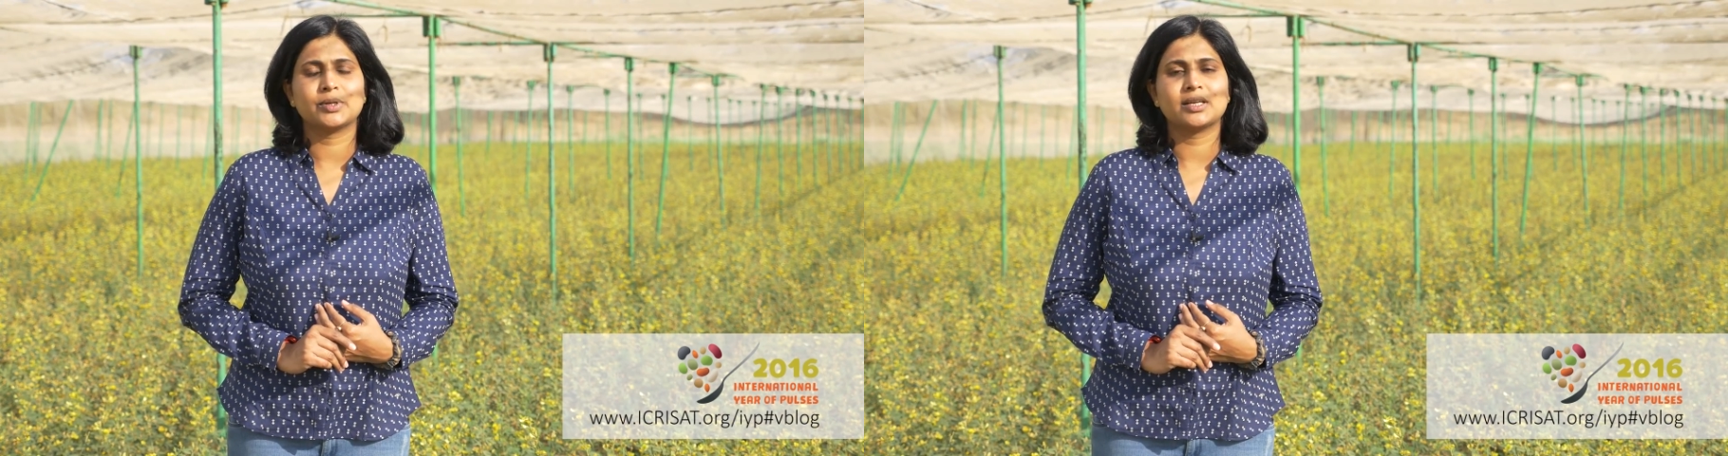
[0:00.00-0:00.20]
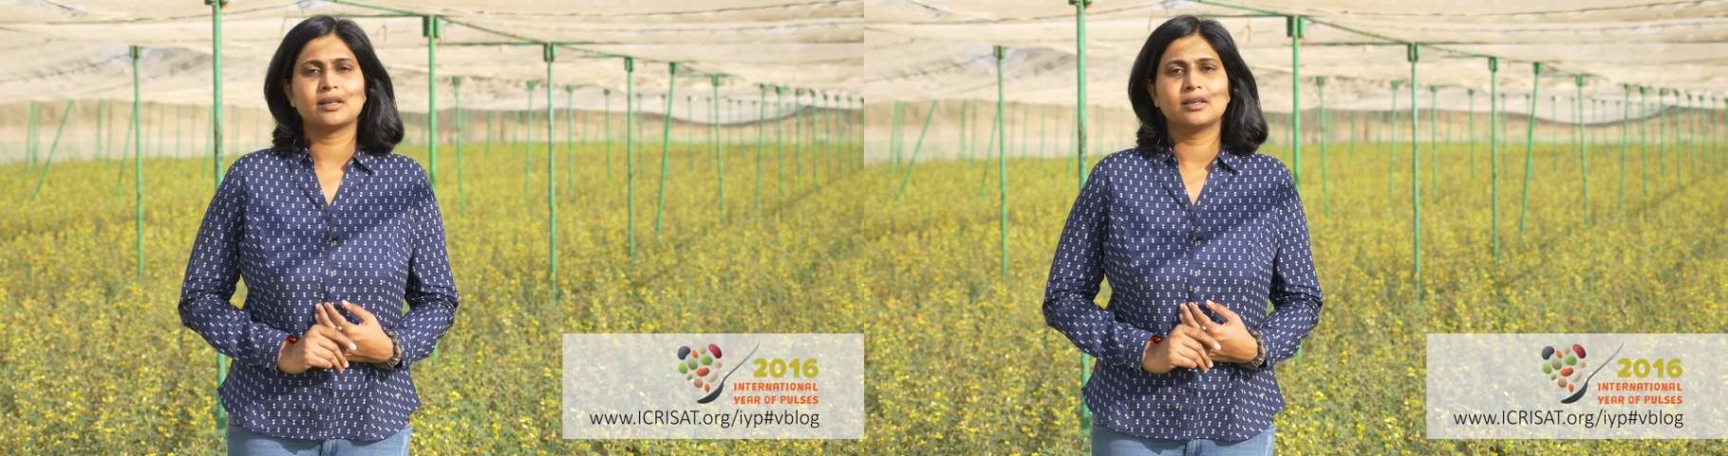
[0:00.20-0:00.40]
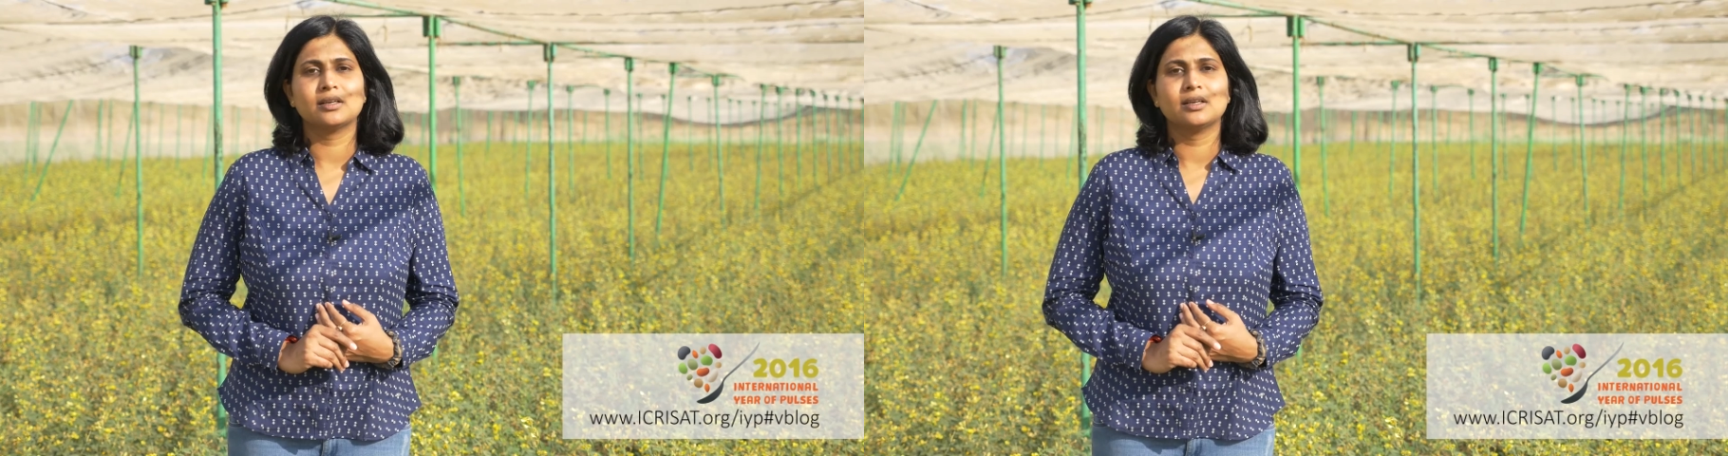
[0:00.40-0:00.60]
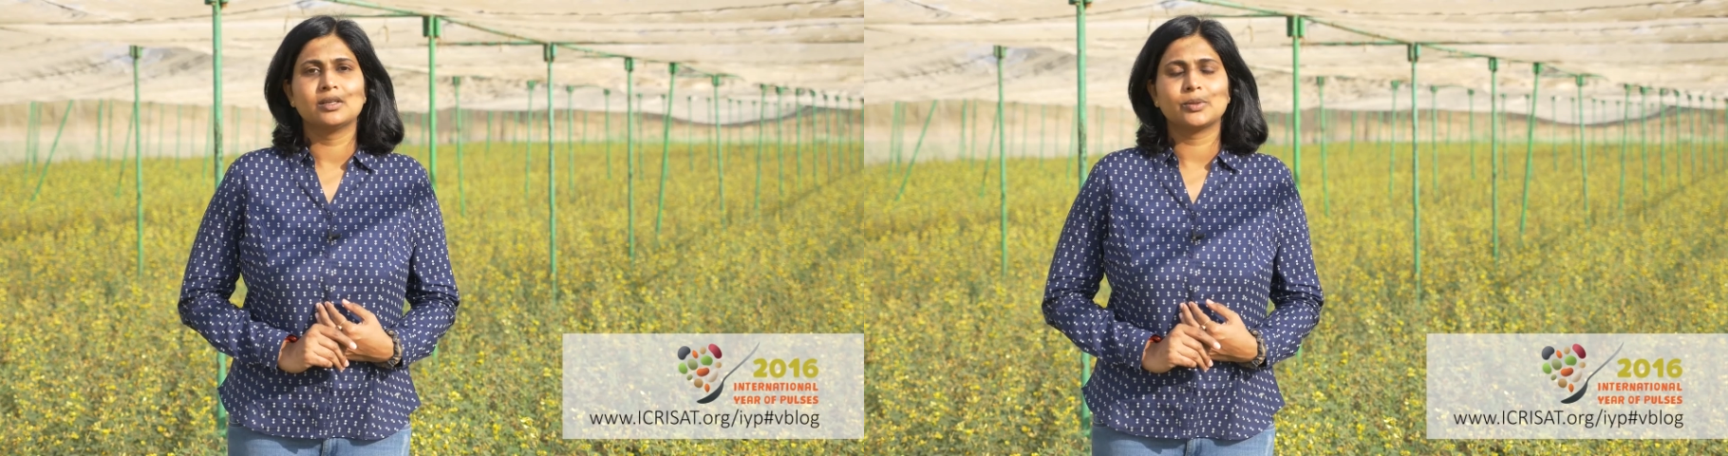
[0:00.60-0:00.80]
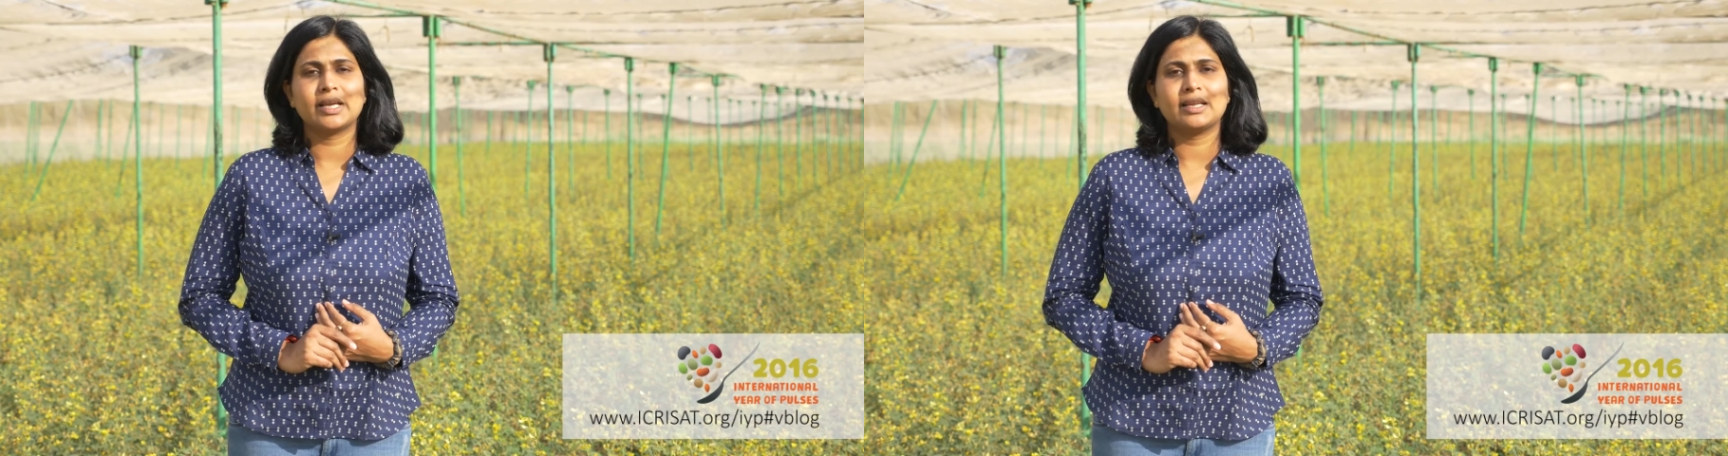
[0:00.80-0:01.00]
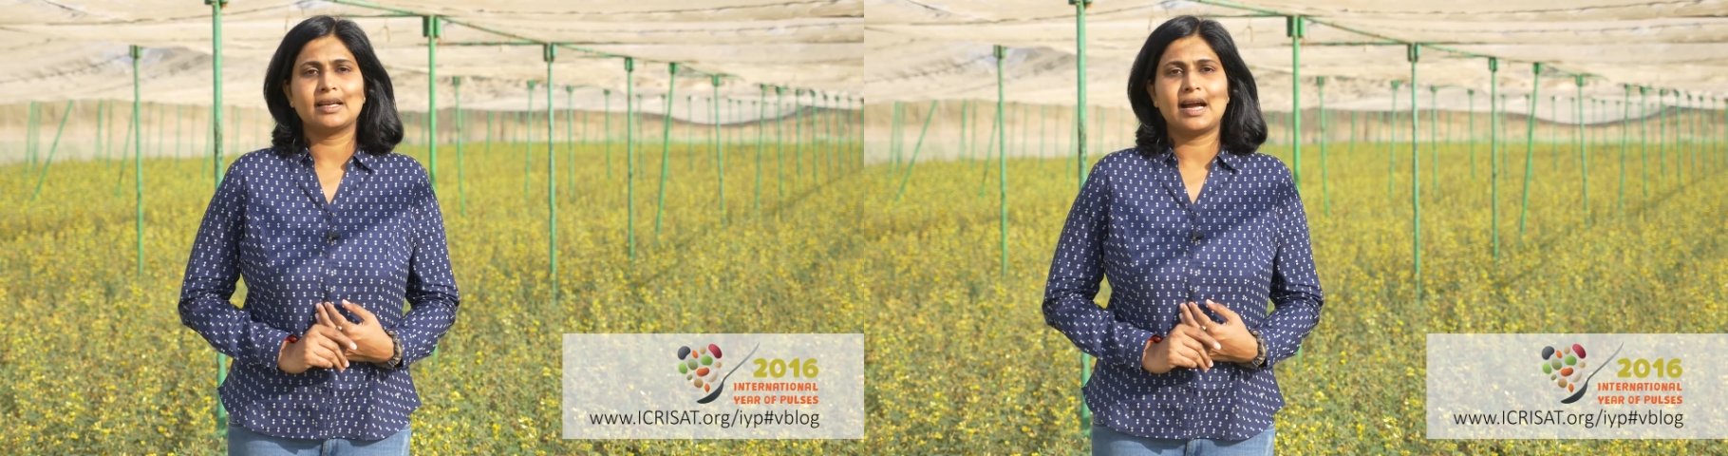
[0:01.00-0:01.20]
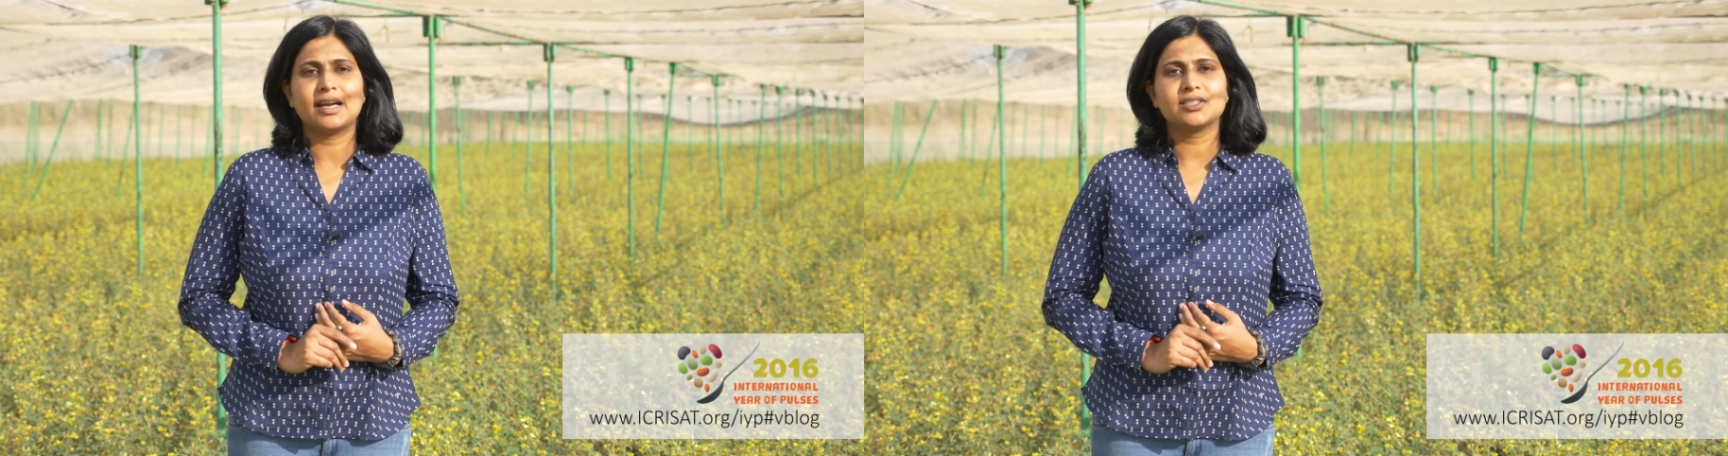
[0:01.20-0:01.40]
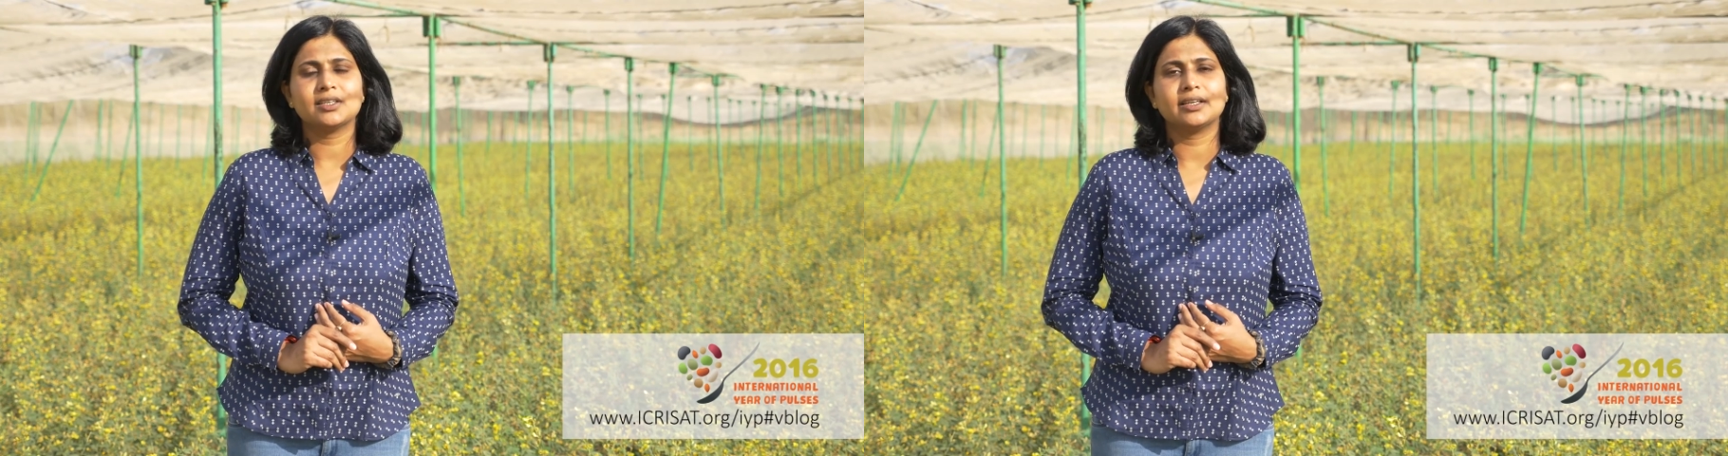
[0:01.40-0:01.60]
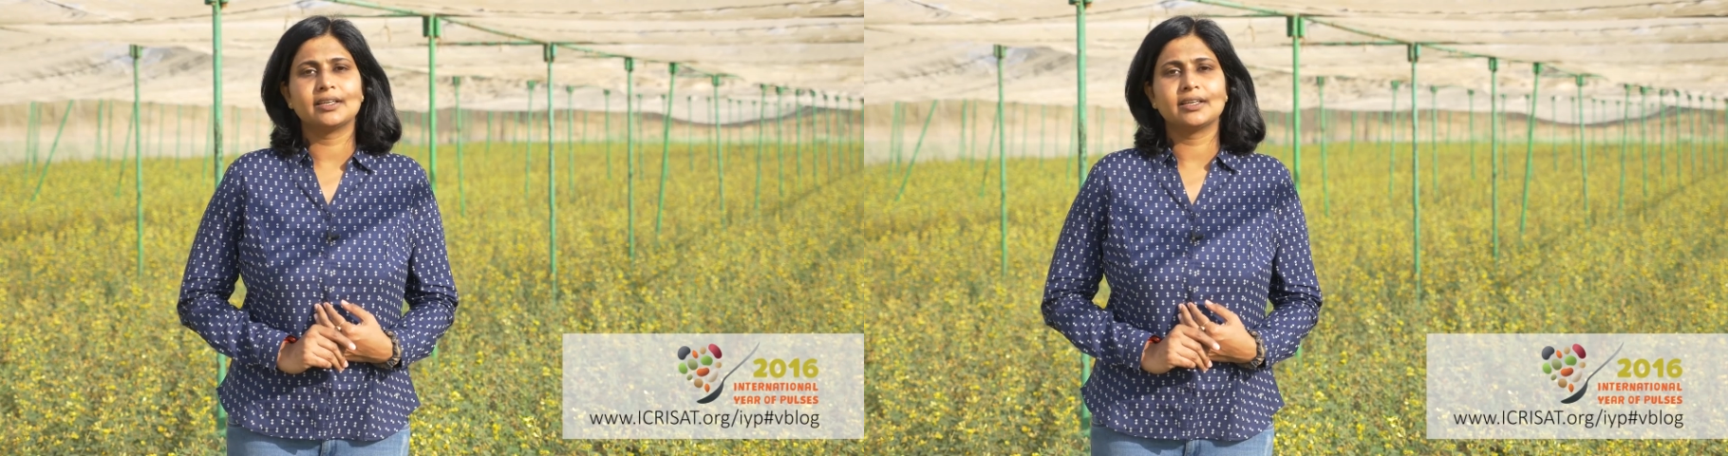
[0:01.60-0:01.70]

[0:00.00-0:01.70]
to, to gain an additional